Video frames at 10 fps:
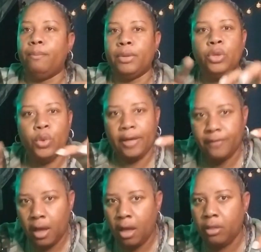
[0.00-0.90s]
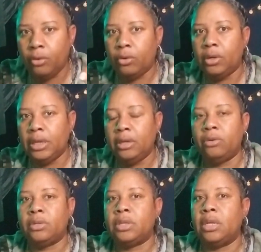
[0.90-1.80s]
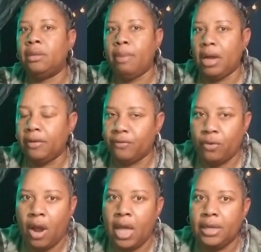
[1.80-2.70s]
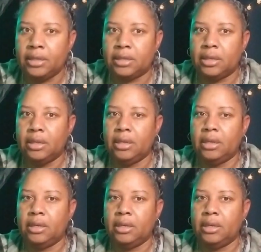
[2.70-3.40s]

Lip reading: but you have other leaders in the body of Christ